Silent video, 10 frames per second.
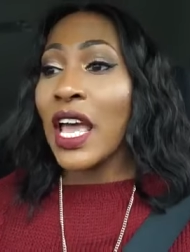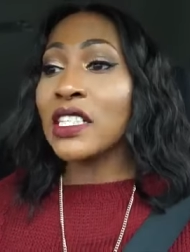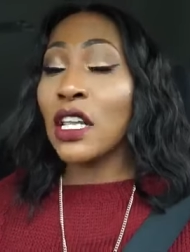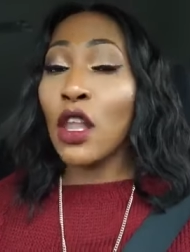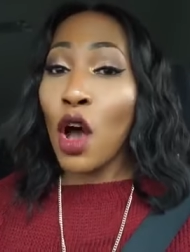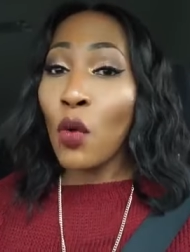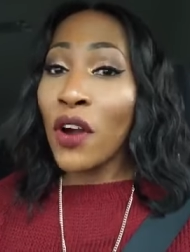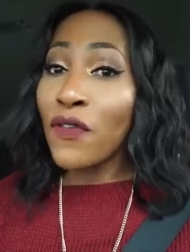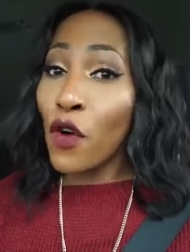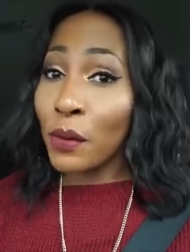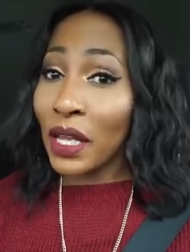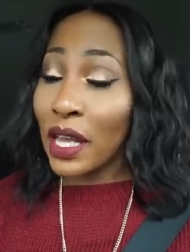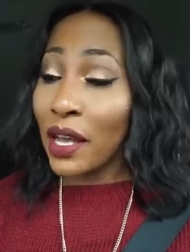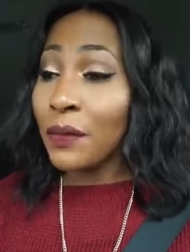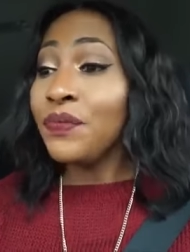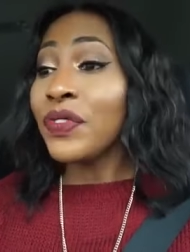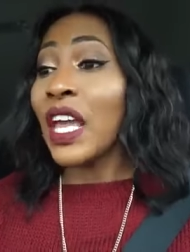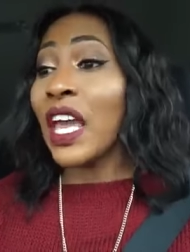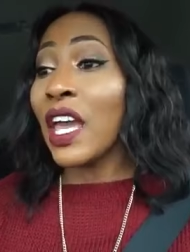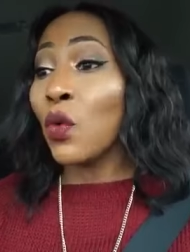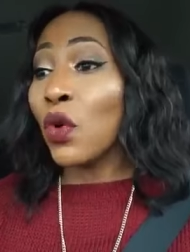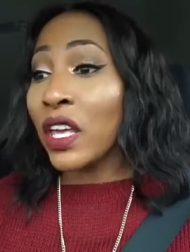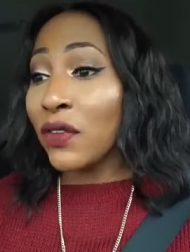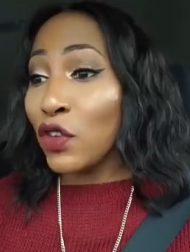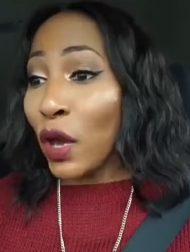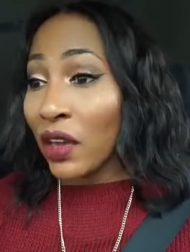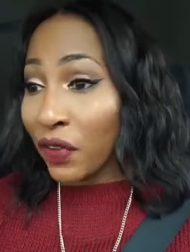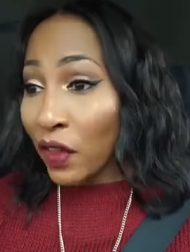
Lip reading: It's a long wear formula. It will give you a